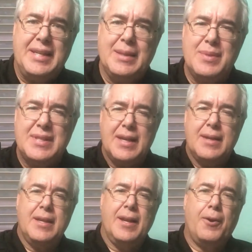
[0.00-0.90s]
Tim
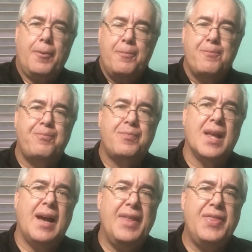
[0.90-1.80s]
said, you know,
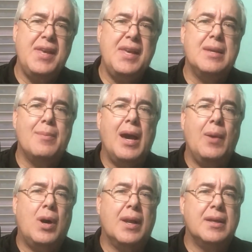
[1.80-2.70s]
I think you
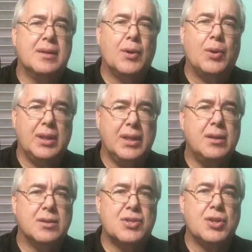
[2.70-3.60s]
might want to go a
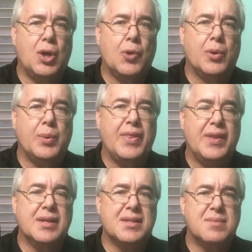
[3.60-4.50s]
little slower with
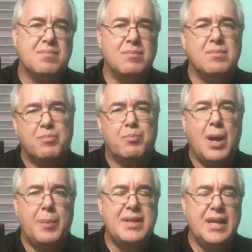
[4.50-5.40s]
this and
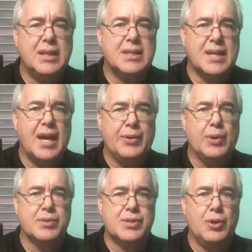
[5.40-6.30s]
probably take the side
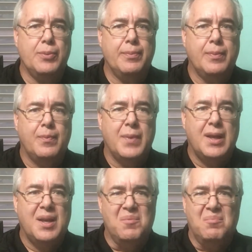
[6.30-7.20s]
roads home.
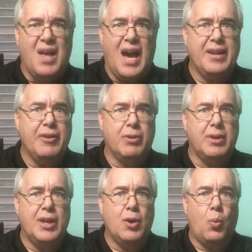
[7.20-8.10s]
I didn't
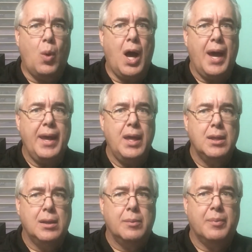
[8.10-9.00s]
really know why,
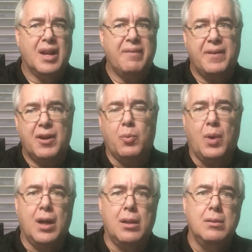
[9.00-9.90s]
but I figured,
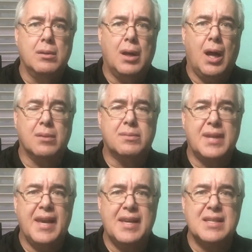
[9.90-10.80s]
well, I'll
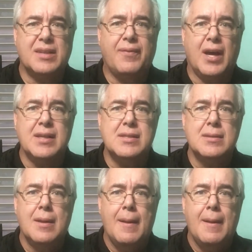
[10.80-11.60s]
take his advice.